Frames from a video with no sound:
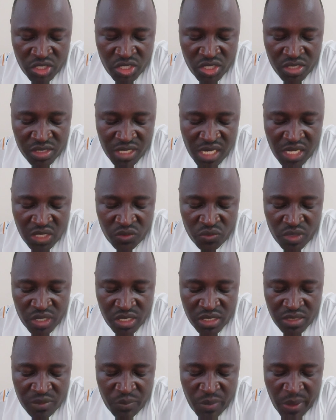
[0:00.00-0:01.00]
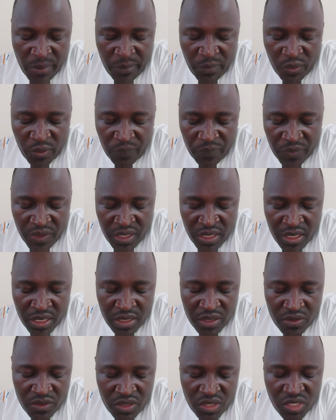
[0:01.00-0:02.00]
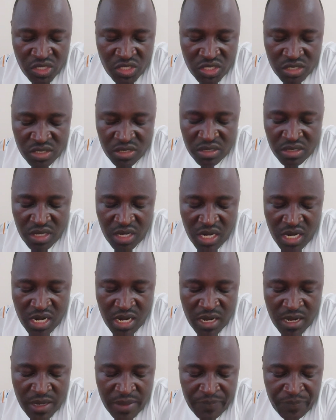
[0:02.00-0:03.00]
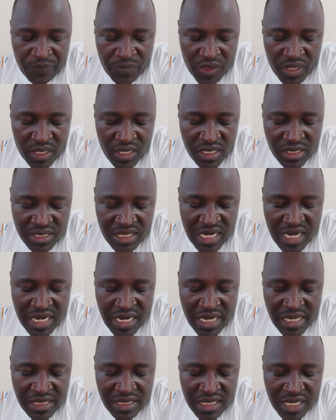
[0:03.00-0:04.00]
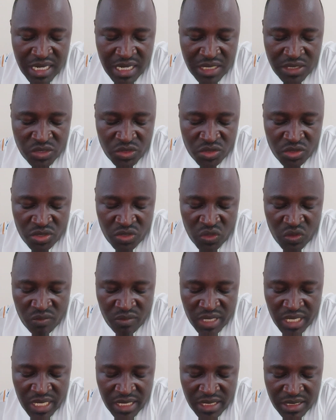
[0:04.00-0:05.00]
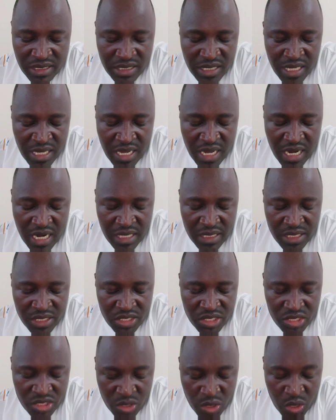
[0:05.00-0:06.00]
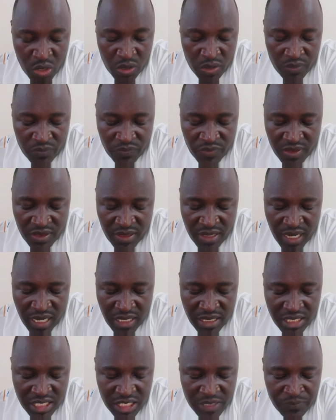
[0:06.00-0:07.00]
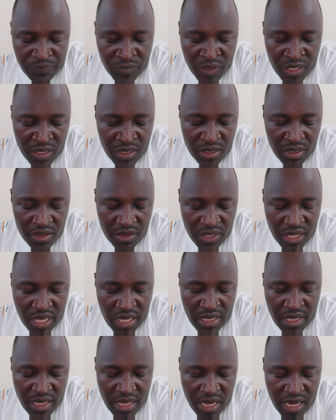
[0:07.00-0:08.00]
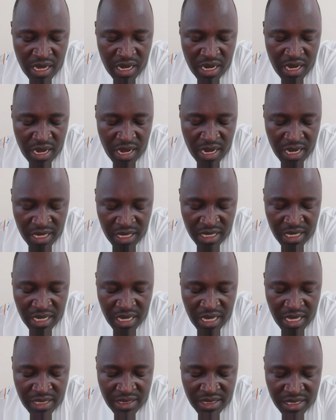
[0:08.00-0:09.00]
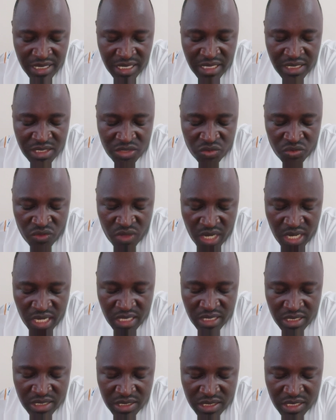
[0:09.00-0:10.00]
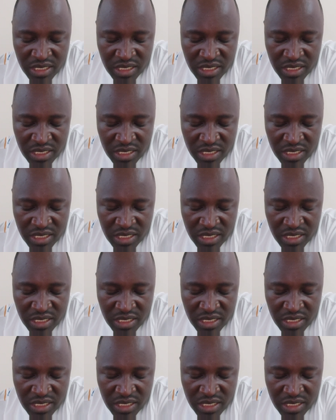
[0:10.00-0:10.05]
He said to his people, "These Israelites are so numerous and strong that they are a threat to us.